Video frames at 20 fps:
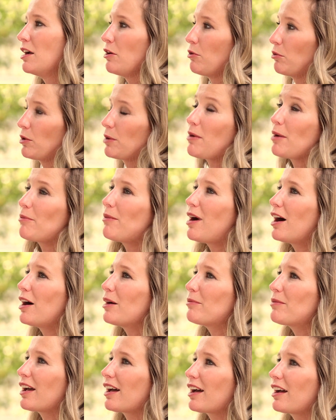Would my
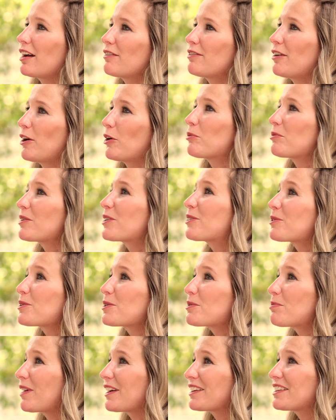mom have helped me through
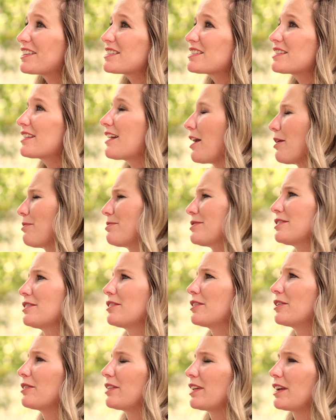the pregnancy?
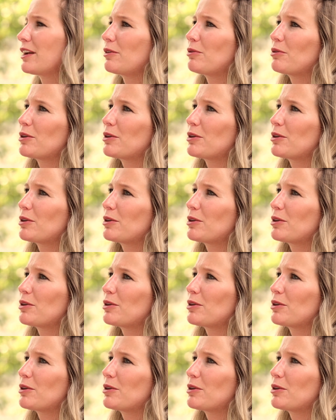Absolutely.